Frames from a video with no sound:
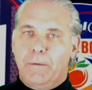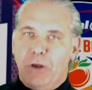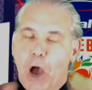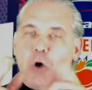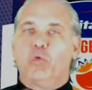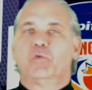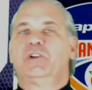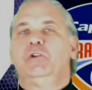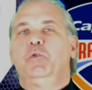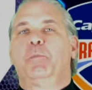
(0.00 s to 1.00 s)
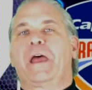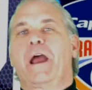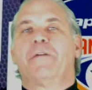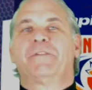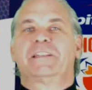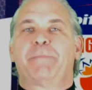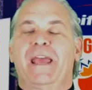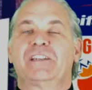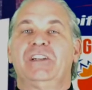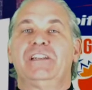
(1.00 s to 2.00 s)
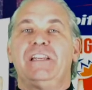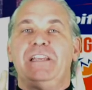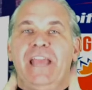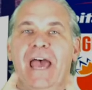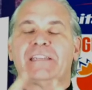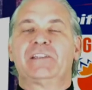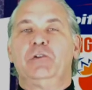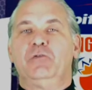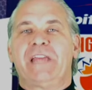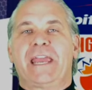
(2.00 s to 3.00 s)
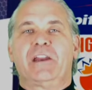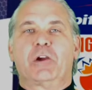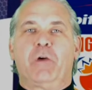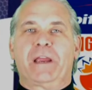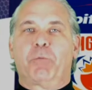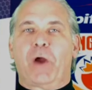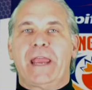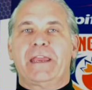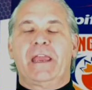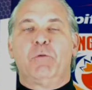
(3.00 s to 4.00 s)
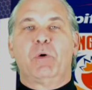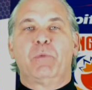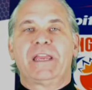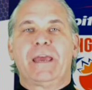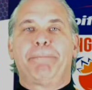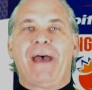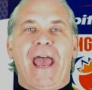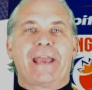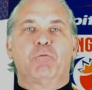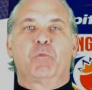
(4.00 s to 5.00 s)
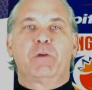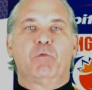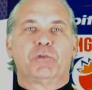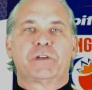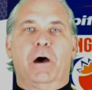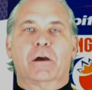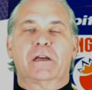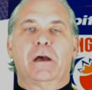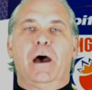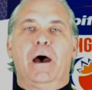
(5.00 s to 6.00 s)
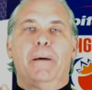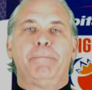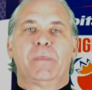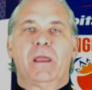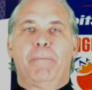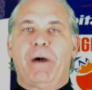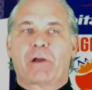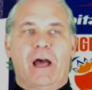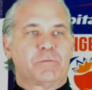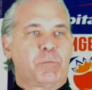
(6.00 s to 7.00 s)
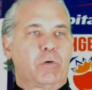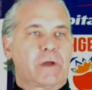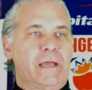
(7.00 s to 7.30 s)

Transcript: No to playoff expansion. Yes to taking a quick break. And when we get back, we will talk about college bowl